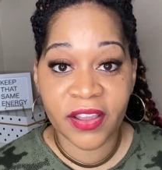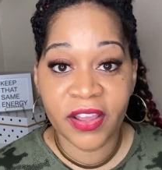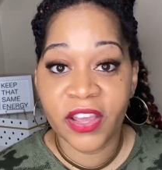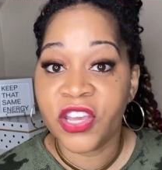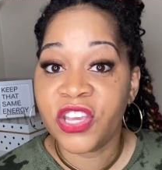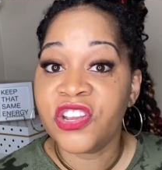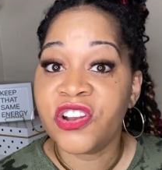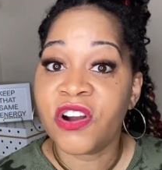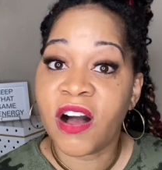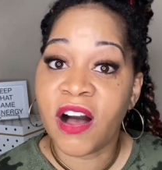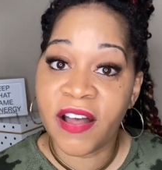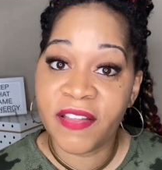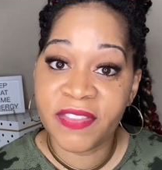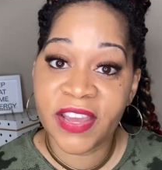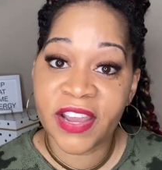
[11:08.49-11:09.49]
you're on
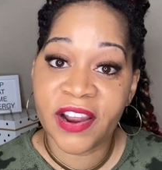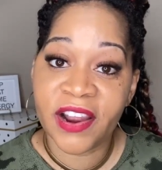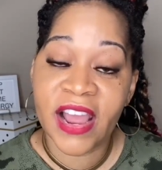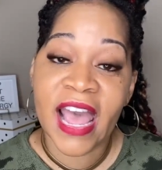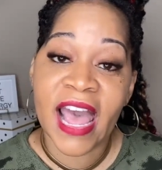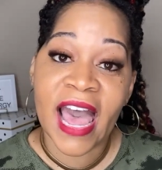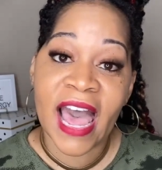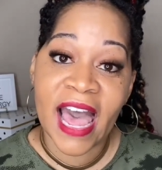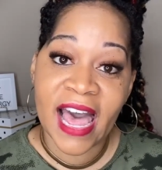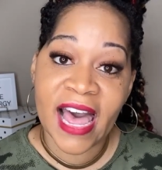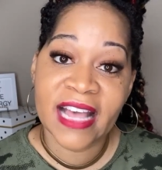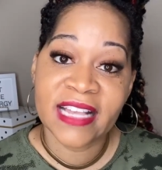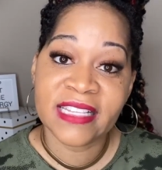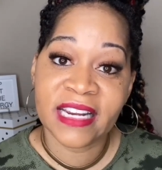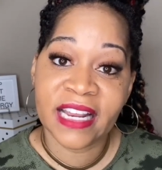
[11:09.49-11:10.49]
there as
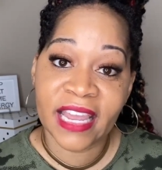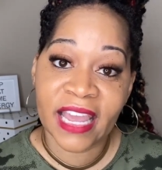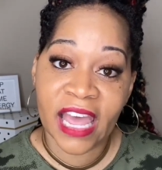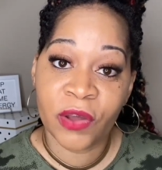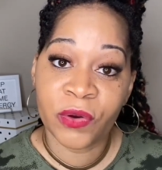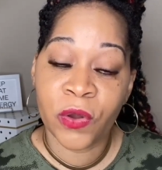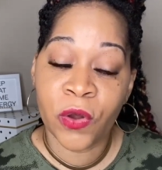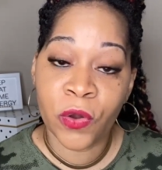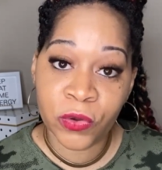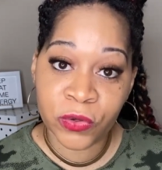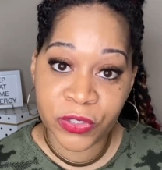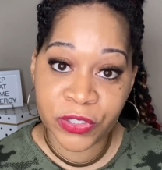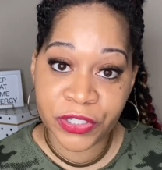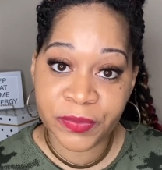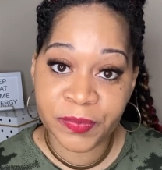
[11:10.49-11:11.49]
an account
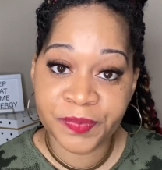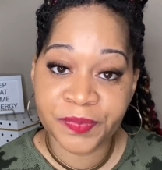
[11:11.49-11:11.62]
holder.